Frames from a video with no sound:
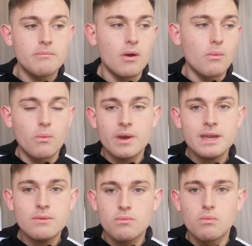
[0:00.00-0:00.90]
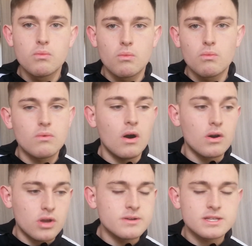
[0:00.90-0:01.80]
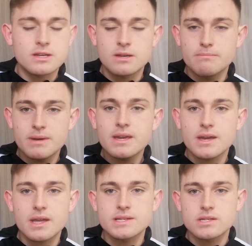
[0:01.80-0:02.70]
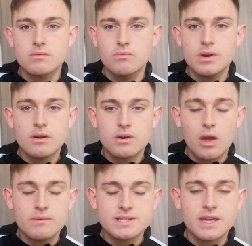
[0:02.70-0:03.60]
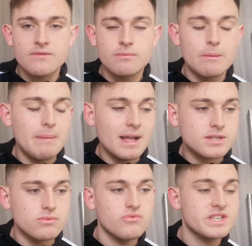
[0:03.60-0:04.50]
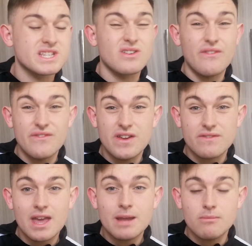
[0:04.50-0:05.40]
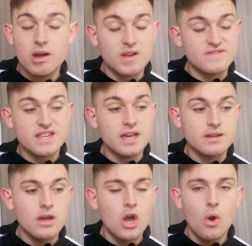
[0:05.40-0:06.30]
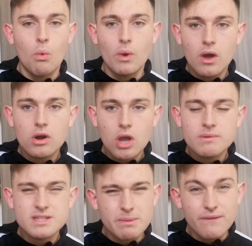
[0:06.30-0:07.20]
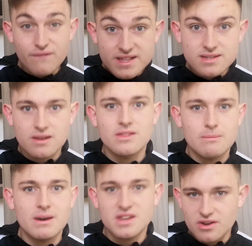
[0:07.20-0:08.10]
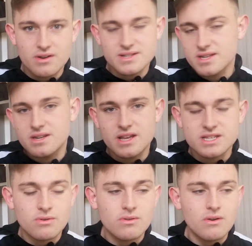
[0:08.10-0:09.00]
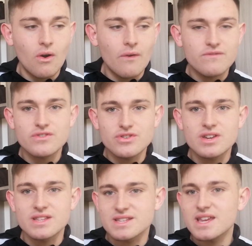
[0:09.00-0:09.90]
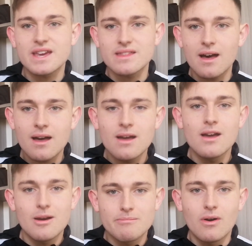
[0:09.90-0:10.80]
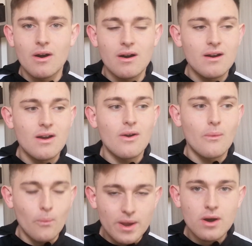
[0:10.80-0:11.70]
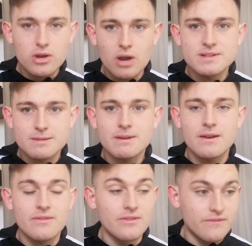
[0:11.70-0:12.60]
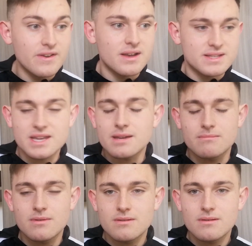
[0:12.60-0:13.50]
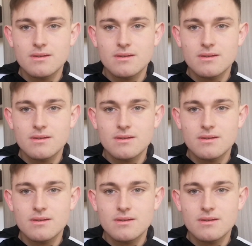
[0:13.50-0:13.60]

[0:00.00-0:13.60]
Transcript: but we are going to compete against them. We are going to give them a battle. This is our 5th game, like I've said. We are going to be fitter than Man United. It's not often you can say that, but we are going to be the fitter team.